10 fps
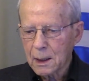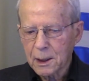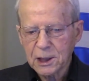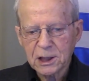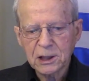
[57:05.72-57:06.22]

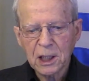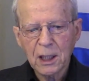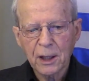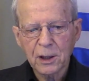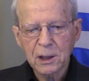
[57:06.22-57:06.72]
This is
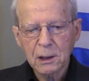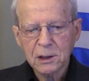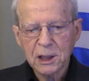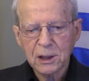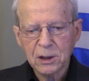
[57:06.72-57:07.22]
another
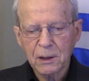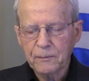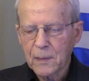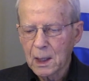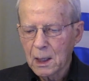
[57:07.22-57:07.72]

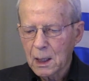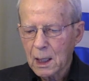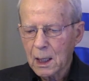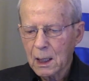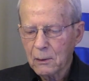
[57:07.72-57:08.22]
system
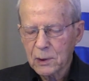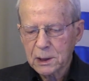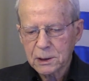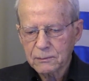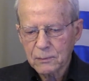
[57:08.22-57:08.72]

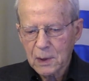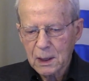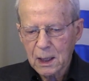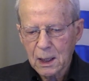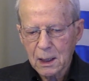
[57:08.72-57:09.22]
which
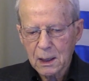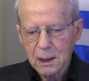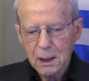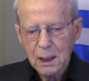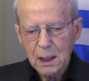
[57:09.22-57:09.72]

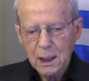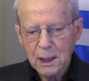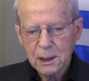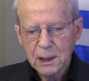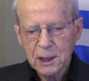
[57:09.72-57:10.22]

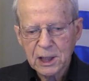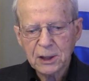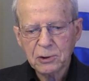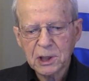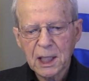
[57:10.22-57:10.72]
is
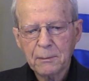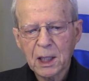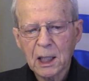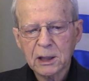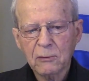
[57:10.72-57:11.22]
interesting
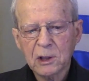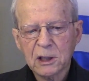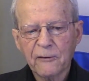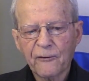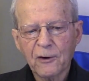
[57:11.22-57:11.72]
because it
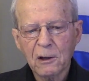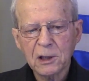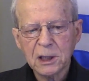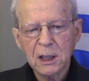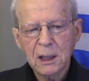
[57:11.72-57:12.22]
was the
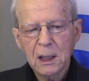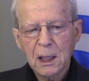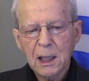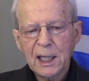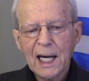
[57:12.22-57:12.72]
first
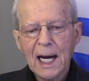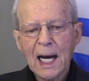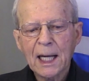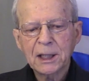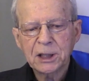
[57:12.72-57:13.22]

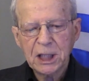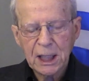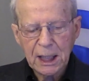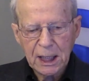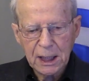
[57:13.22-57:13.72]

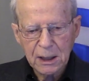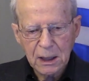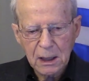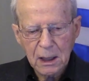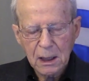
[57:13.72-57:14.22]

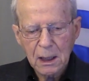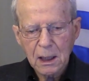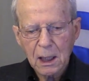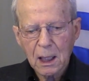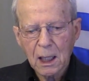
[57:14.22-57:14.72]
non-gene
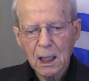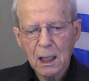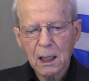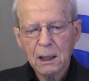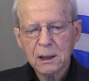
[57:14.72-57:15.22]

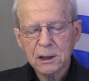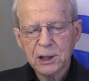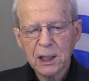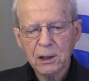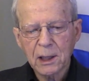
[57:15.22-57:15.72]

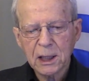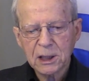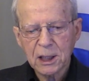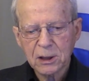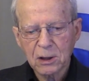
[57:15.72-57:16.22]
signaling
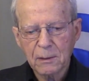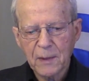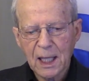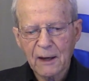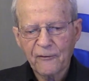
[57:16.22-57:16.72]
system
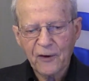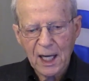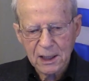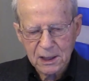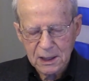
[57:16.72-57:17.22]
that
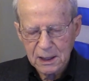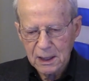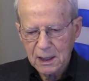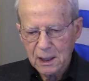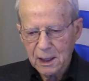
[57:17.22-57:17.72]
affects
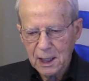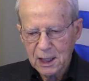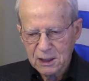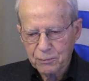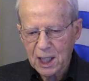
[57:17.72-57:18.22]
the
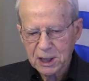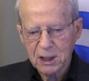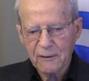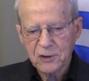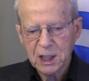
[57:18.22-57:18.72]

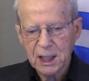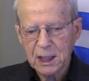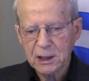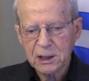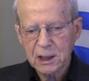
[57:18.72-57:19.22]
expression of
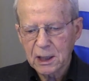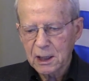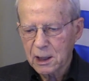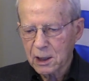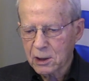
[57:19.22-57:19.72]
genes.
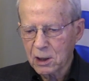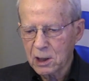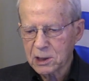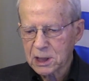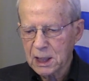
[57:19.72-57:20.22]
It
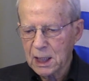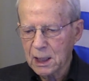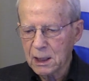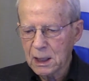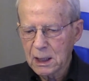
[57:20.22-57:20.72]
occurs
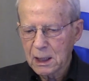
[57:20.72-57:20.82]
in